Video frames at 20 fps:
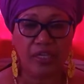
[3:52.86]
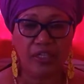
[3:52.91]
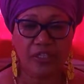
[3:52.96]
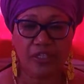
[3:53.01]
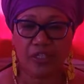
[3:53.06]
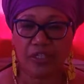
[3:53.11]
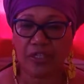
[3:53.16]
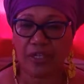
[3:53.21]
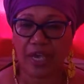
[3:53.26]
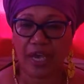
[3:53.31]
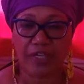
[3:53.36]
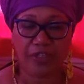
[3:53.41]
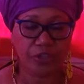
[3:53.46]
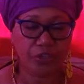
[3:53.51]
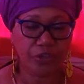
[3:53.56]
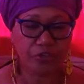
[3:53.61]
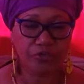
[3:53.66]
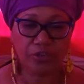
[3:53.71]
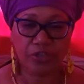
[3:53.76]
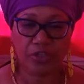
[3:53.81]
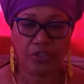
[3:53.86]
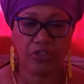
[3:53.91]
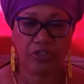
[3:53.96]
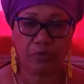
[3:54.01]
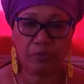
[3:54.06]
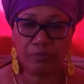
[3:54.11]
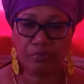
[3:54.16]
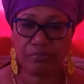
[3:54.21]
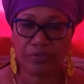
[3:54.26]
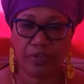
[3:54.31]
to ask the Creator to
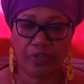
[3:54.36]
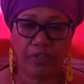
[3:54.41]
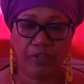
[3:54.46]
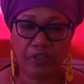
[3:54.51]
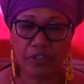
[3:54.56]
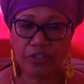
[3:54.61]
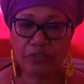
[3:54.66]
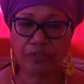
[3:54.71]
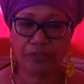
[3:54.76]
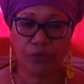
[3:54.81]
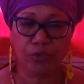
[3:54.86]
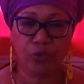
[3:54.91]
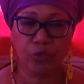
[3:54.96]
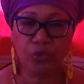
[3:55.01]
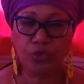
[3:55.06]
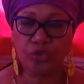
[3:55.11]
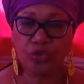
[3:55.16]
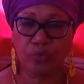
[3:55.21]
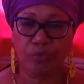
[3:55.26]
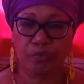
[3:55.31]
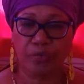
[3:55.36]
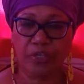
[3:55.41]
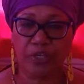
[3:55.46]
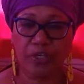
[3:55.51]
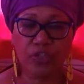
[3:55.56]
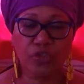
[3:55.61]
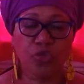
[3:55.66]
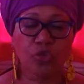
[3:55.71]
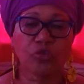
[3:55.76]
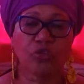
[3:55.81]
bring this food to be a
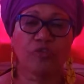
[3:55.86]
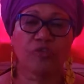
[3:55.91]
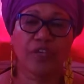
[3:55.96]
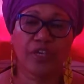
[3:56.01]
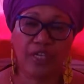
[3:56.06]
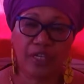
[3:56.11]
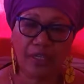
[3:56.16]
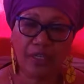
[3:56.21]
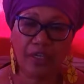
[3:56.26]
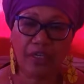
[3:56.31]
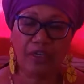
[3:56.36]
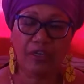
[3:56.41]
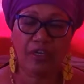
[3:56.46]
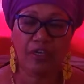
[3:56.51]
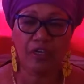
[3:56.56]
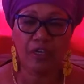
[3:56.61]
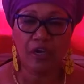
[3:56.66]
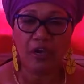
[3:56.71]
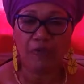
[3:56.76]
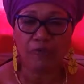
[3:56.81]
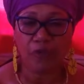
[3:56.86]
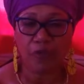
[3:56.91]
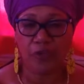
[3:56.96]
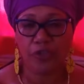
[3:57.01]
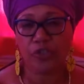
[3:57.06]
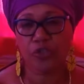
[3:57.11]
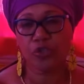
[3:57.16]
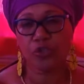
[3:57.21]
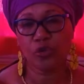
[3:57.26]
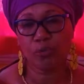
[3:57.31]
source of healing for
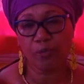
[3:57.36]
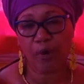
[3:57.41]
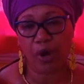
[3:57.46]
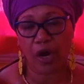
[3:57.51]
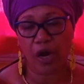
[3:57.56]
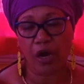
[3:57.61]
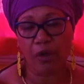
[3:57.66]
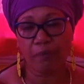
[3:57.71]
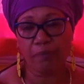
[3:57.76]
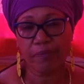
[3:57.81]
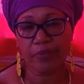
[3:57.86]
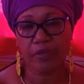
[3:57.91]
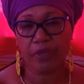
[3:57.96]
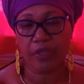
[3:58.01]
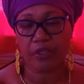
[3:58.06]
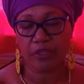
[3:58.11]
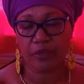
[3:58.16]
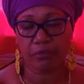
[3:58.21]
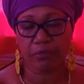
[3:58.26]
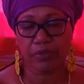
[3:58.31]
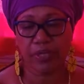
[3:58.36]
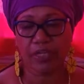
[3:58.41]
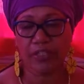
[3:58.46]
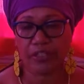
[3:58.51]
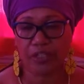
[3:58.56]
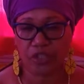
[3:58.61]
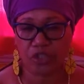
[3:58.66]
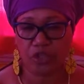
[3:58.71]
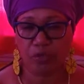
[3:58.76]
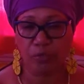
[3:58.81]
this new mom and to bless
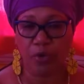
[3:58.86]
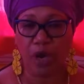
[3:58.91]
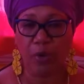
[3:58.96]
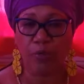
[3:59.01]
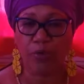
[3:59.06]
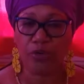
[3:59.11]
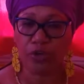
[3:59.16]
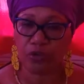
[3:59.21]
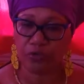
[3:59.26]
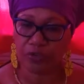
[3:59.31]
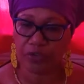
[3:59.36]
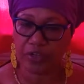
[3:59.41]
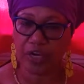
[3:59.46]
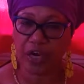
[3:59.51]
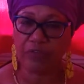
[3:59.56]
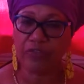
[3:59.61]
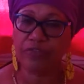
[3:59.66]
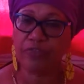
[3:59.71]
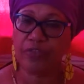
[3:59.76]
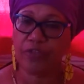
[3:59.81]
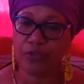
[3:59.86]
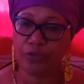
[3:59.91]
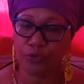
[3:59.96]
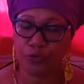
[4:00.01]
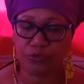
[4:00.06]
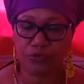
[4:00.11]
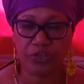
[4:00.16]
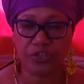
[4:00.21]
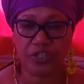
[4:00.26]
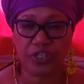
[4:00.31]
this new mom with good recovery from the
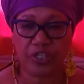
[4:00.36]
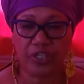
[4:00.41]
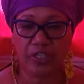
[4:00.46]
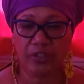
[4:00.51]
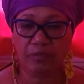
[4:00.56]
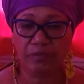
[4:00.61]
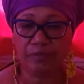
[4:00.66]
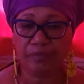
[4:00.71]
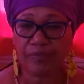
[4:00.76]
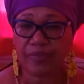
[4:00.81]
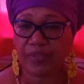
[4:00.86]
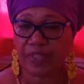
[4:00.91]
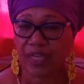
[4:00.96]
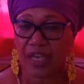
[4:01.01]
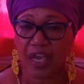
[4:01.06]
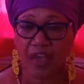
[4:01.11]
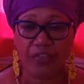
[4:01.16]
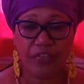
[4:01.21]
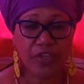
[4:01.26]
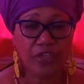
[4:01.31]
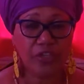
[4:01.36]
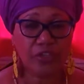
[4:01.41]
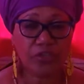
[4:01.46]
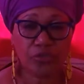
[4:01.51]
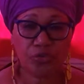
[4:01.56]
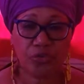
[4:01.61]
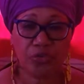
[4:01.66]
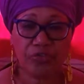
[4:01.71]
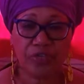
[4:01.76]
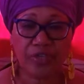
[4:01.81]
nutrients in it, and then
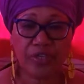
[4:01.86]
serve